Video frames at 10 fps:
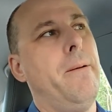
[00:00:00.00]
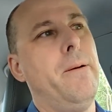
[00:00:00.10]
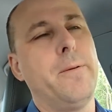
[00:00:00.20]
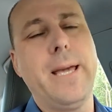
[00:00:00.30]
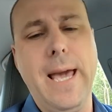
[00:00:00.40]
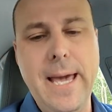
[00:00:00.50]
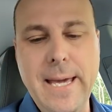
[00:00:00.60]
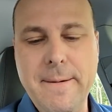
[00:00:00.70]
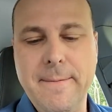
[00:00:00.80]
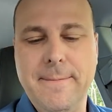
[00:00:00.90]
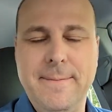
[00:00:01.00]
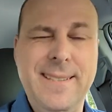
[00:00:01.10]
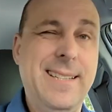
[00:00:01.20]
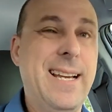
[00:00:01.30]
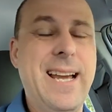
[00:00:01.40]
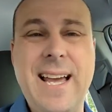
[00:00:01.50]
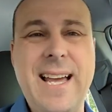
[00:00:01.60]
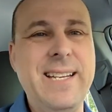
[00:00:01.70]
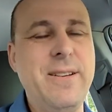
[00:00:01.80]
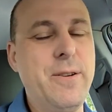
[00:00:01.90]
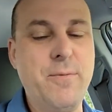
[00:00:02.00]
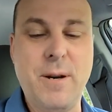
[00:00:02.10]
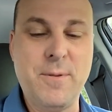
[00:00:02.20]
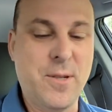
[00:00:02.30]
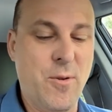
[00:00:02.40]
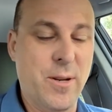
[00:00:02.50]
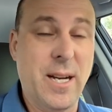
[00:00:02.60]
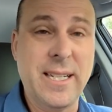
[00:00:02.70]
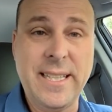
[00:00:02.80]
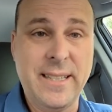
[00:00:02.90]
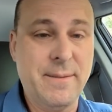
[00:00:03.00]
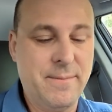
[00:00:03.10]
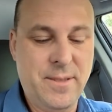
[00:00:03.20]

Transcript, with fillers: Okay, and I, I, knew what was going on here.